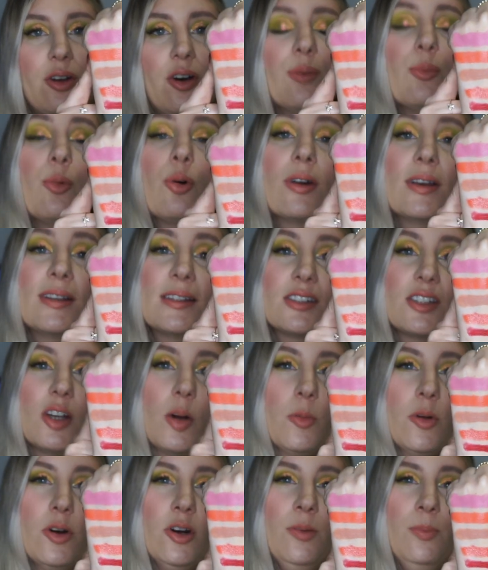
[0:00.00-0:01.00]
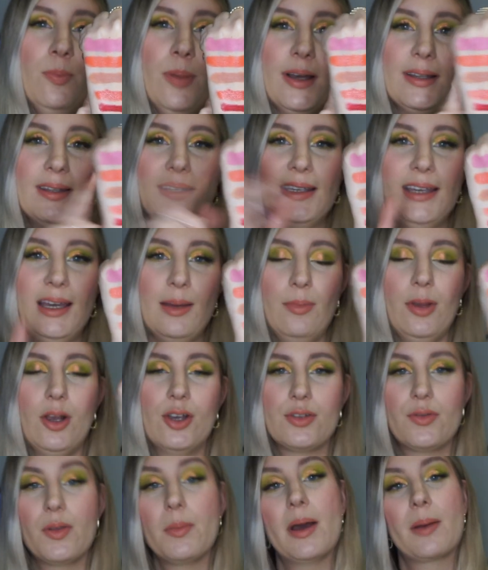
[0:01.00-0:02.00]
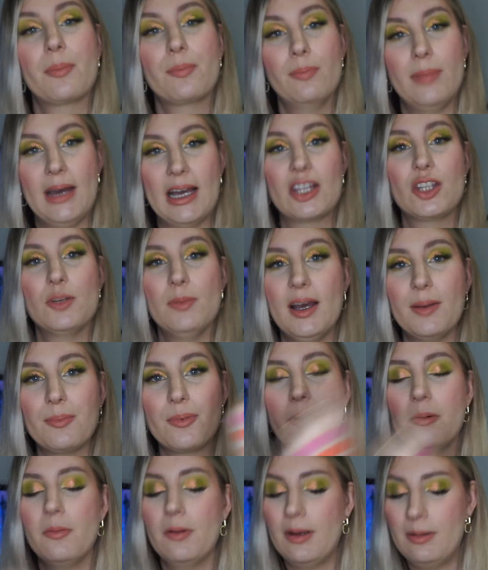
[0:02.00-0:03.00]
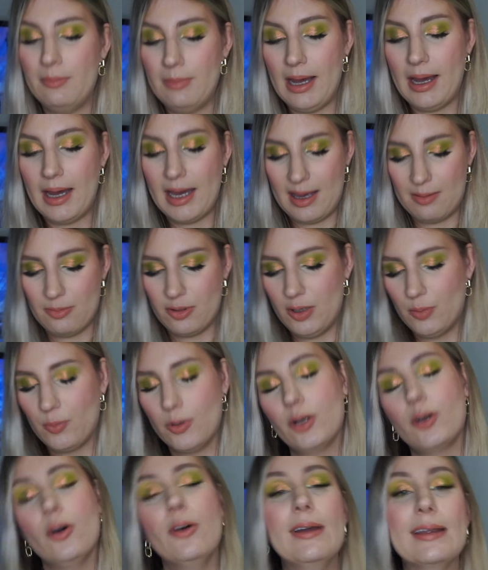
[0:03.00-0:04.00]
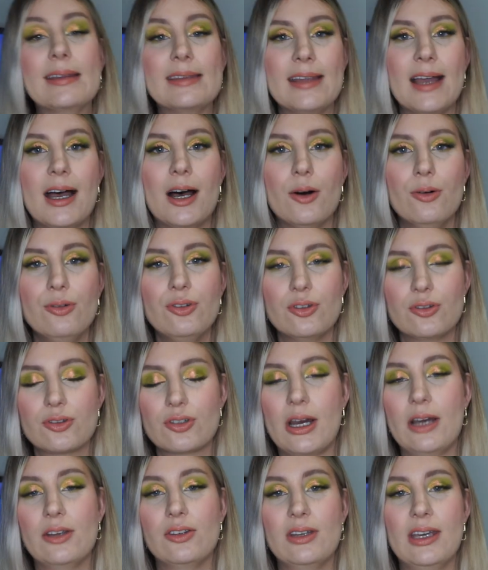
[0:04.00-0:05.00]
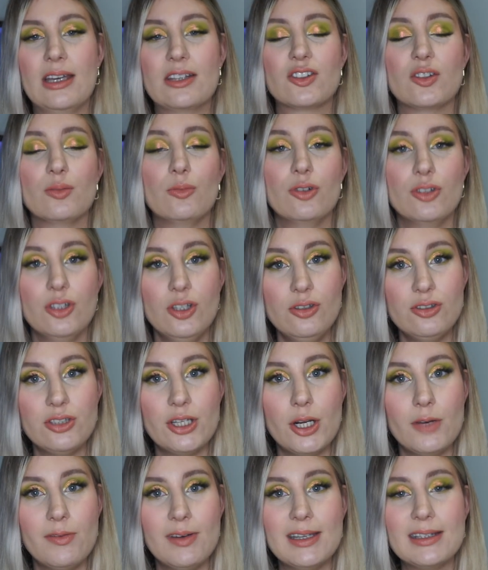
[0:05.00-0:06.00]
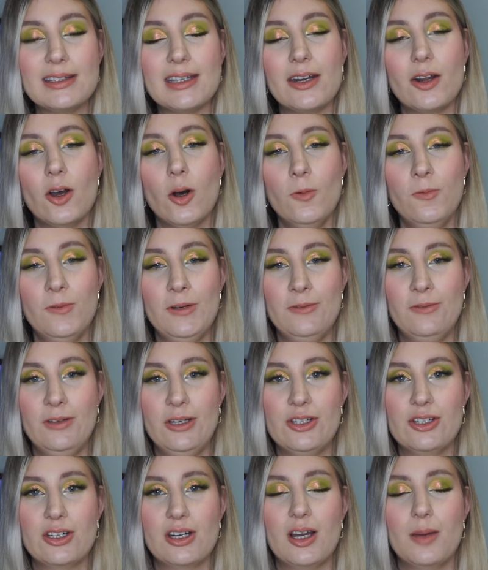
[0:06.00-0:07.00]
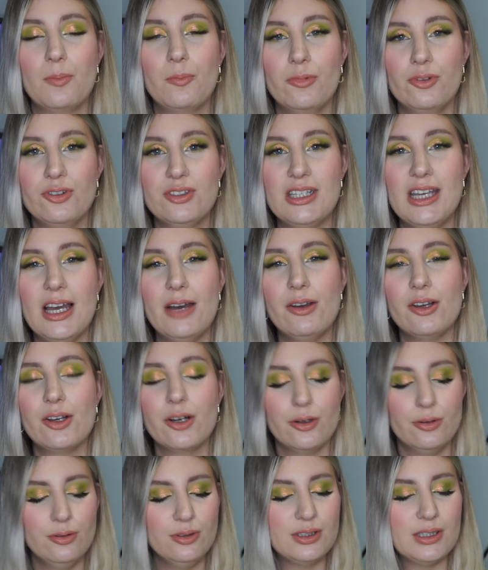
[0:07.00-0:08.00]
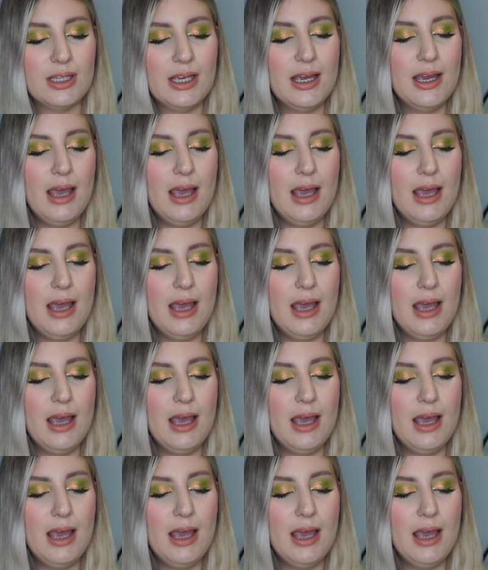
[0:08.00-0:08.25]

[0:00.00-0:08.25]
on more in summer, but again, because of the back-to-back problem, I am going to work on it now to try to get some more use out of it and hopefully finish it up. We'll see how it goes.